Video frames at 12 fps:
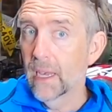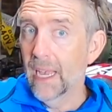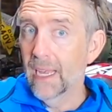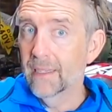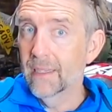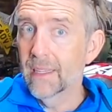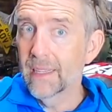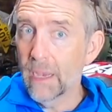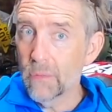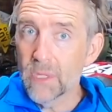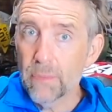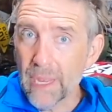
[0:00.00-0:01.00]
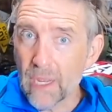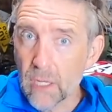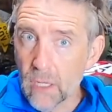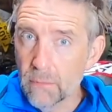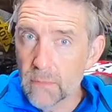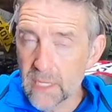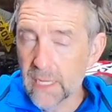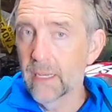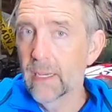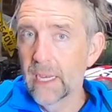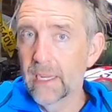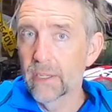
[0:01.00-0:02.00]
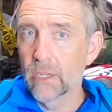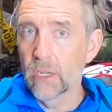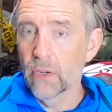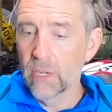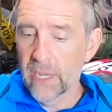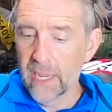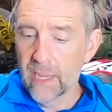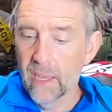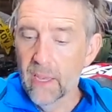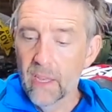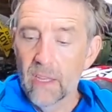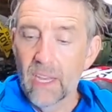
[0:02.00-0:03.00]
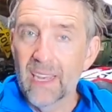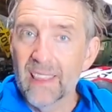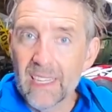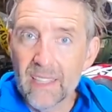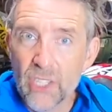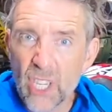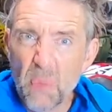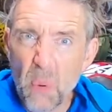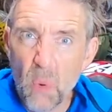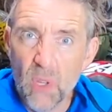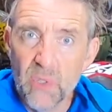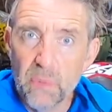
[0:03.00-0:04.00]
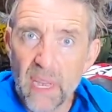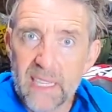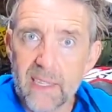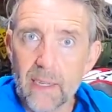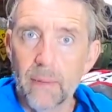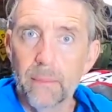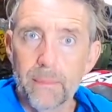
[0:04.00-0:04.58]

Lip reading: And that was a bit clumsy and clunky. I think the cheaper one's better.